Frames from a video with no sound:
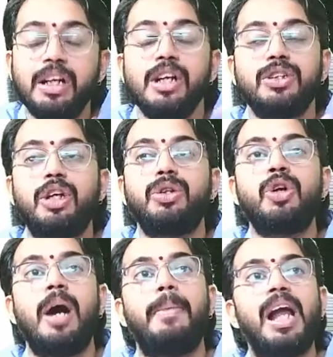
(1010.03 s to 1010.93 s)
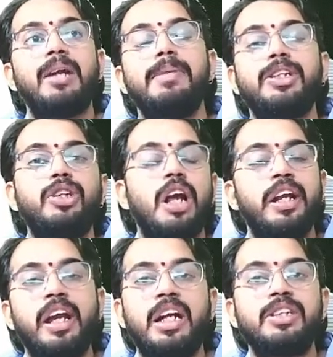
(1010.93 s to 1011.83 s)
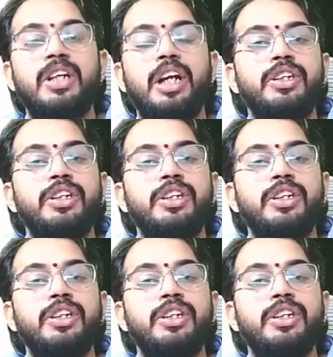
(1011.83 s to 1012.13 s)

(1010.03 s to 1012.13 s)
So through amalgamation or reconstruction,